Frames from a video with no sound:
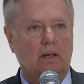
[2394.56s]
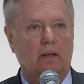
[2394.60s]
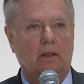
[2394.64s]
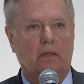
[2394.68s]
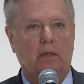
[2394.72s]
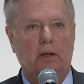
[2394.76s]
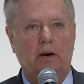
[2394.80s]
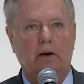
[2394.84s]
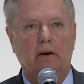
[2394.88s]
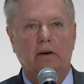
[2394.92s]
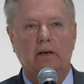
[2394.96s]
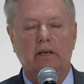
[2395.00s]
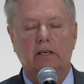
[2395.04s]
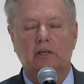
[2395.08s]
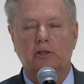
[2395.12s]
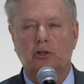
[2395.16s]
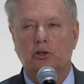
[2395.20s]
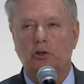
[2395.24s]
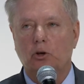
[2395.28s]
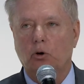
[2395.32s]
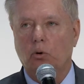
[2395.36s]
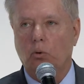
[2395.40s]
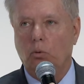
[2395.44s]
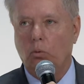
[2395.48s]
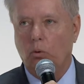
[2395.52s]
There is
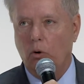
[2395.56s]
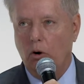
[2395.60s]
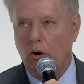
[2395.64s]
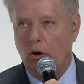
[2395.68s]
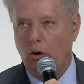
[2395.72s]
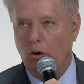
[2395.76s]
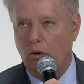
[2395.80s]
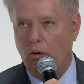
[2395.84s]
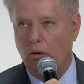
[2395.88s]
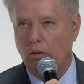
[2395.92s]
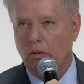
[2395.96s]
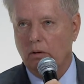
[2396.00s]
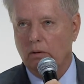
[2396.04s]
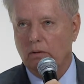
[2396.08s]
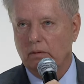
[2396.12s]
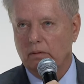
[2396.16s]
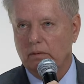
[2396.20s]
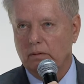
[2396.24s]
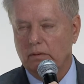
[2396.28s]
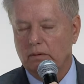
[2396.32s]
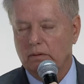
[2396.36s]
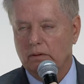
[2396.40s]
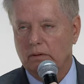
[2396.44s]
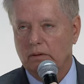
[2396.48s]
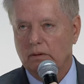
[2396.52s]
no wall
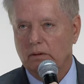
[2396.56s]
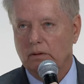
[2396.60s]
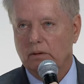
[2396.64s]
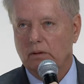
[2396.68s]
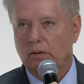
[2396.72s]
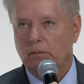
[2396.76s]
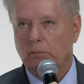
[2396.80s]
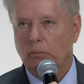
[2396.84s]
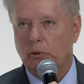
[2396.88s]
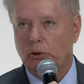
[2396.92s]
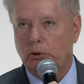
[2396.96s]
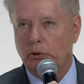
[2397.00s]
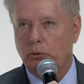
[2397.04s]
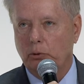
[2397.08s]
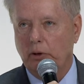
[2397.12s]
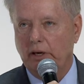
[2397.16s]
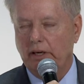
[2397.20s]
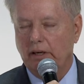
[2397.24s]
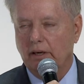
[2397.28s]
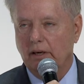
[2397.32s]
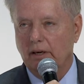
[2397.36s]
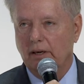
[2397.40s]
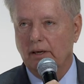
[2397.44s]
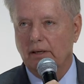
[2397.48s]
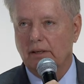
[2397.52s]

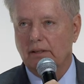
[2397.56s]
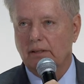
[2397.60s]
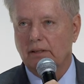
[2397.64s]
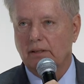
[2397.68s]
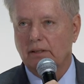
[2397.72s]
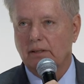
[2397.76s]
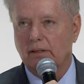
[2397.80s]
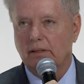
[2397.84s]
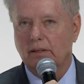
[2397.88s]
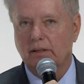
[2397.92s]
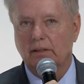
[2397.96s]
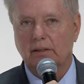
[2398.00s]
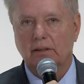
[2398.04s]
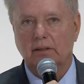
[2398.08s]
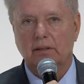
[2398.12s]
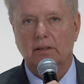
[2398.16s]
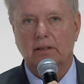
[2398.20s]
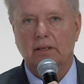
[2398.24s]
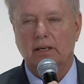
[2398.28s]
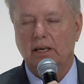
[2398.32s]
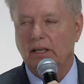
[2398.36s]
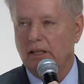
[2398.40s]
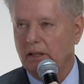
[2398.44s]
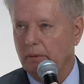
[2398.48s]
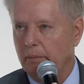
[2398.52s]
between us
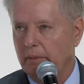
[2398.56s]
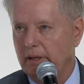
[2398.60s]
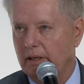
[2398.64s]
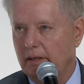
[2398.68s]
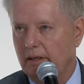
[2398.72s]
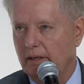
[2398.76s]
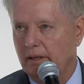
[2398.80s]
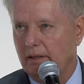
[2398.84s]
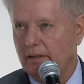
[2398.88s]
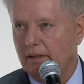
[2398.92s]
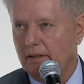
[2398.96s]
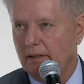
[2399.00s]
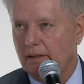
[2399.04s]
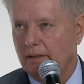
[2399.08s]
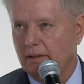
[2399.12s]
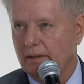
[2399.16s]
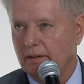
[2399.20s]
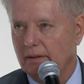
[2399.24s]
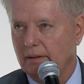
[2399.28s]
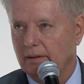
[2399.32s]
and the Mideast.